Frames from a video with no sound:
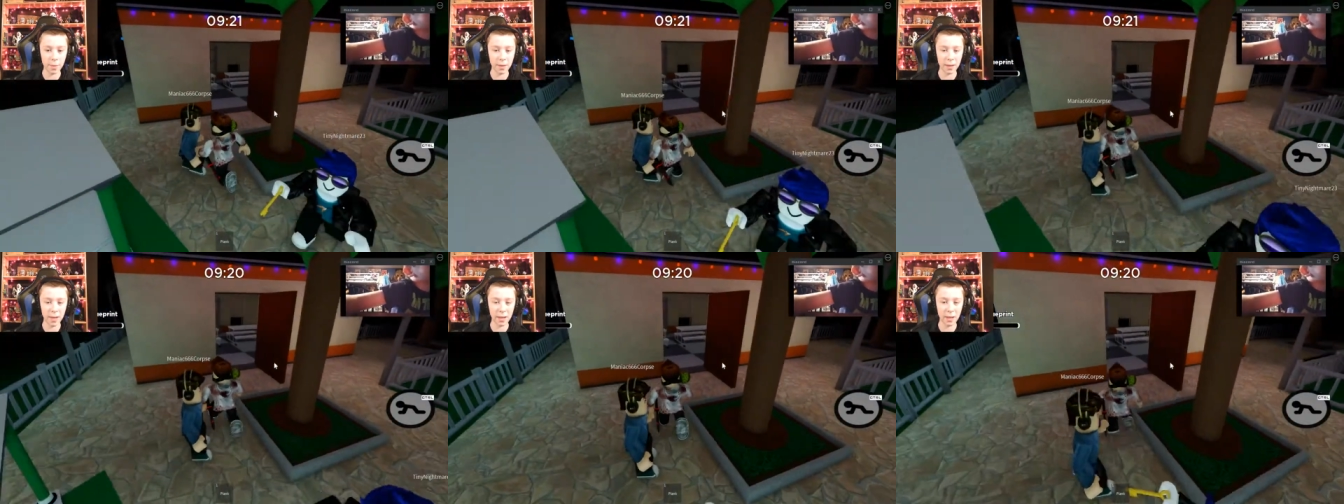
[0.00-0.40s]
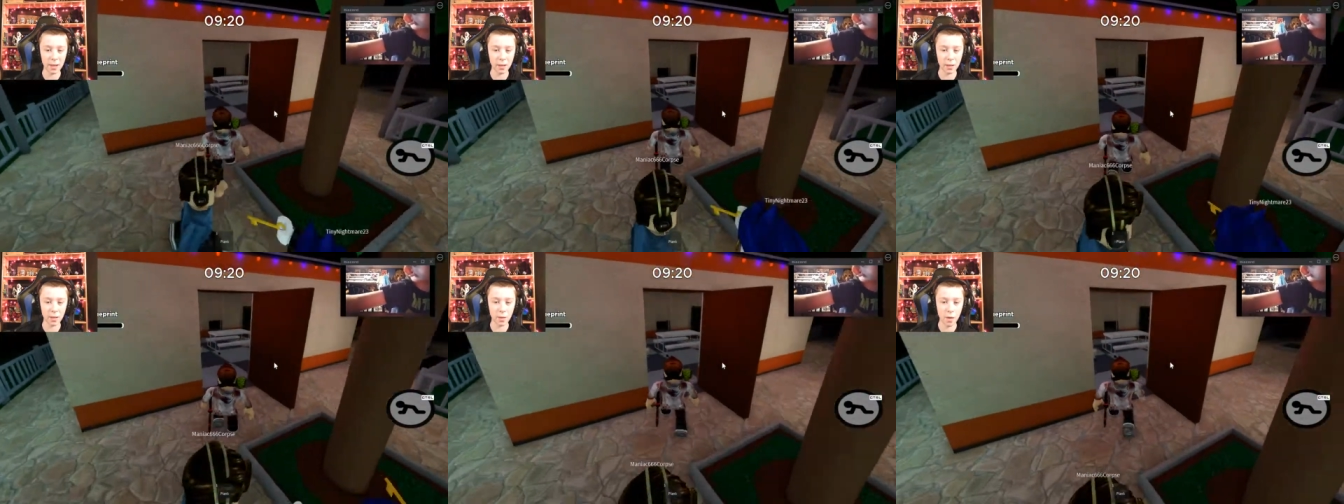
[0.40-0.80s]
but that
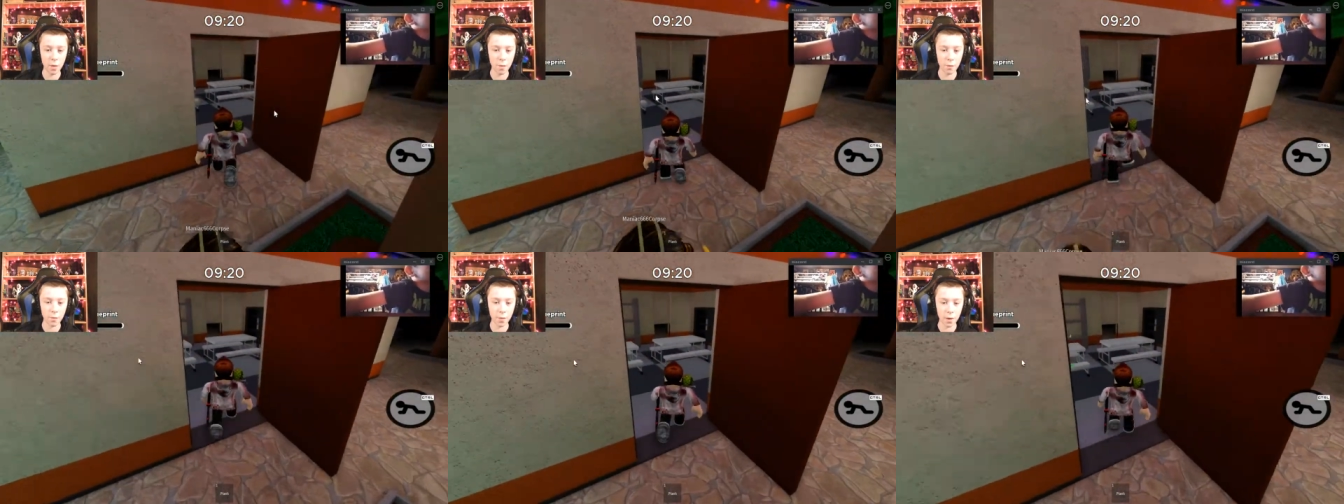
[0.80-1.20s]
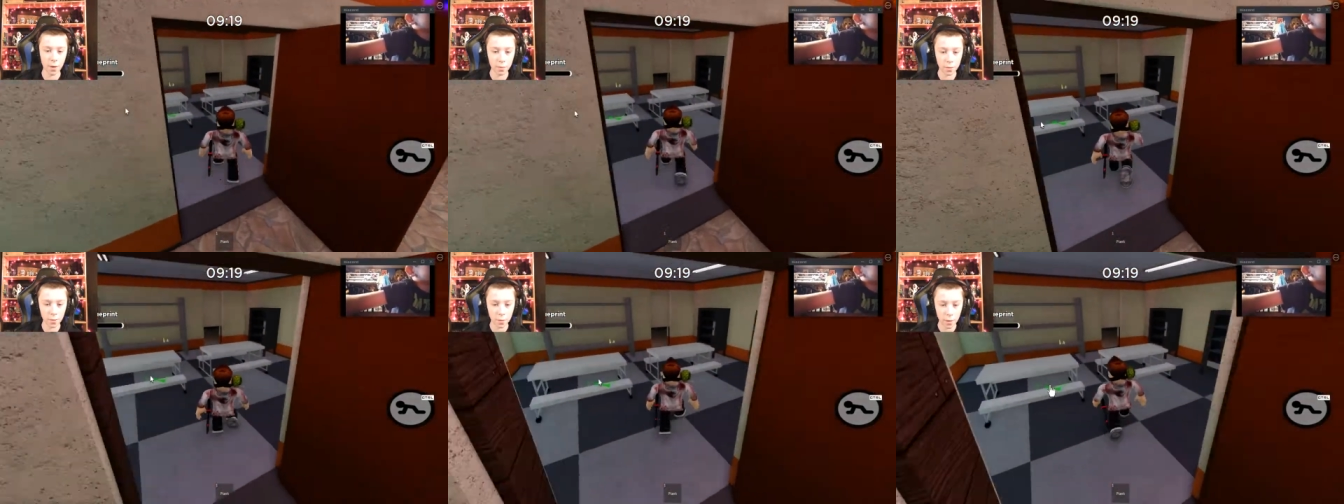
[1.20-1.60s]
doesn't go
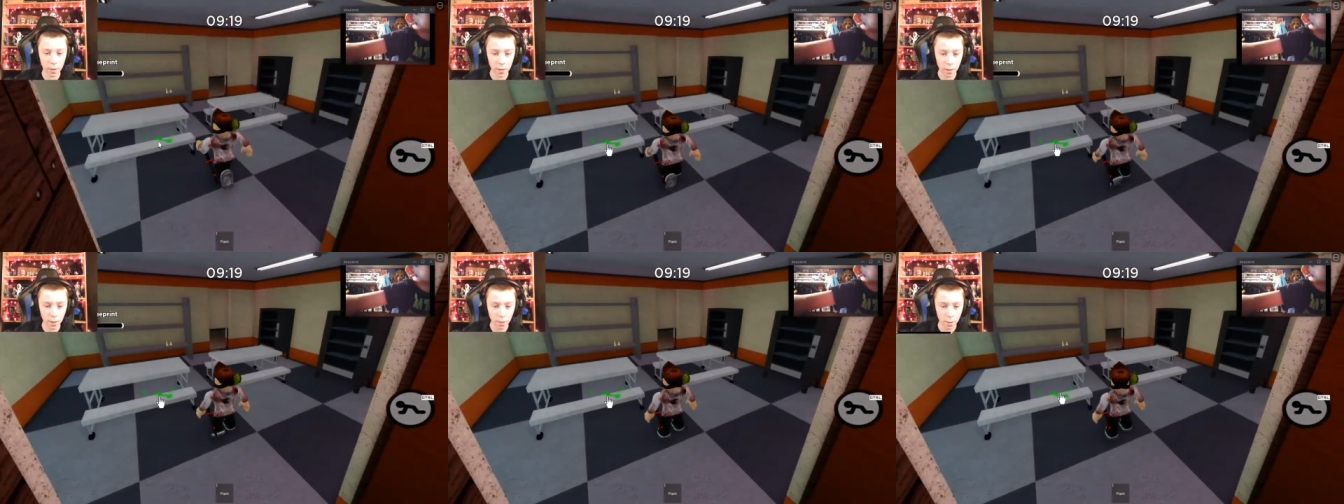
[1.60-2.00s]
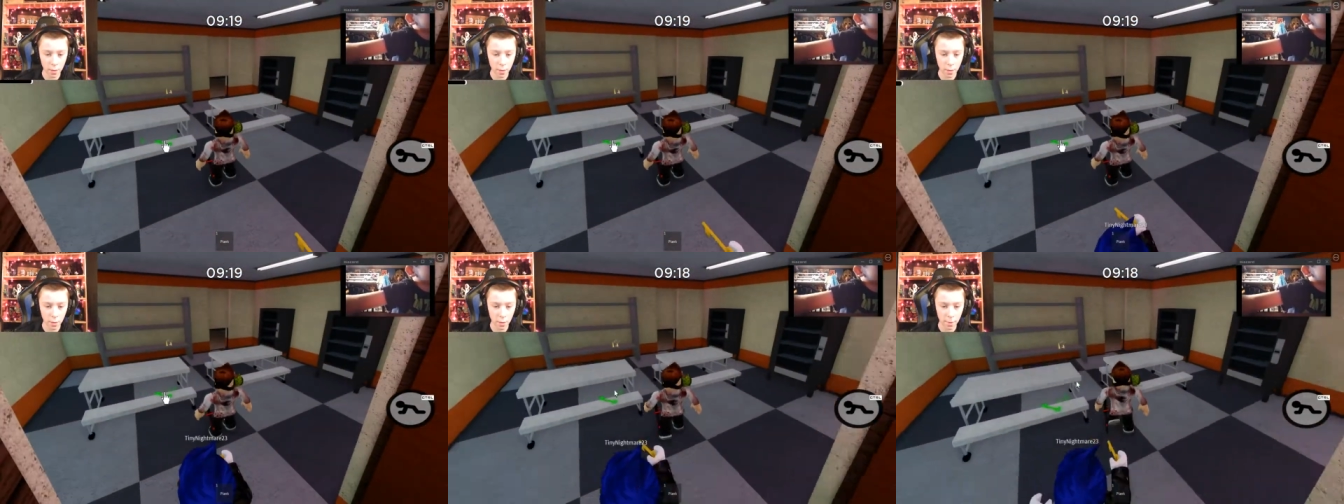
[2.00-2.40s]
first.
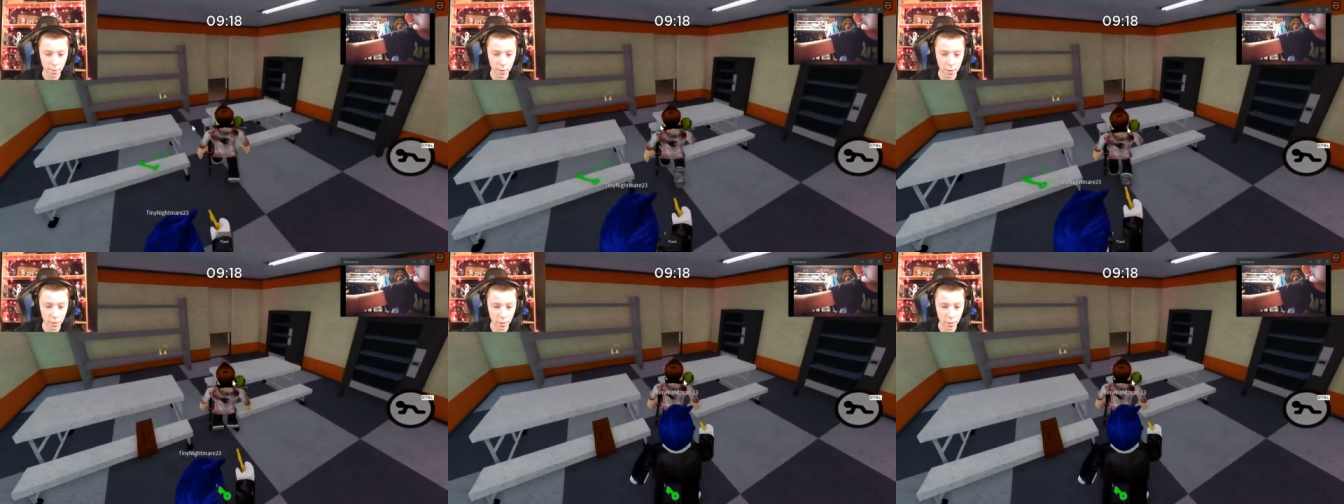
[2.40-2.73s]
This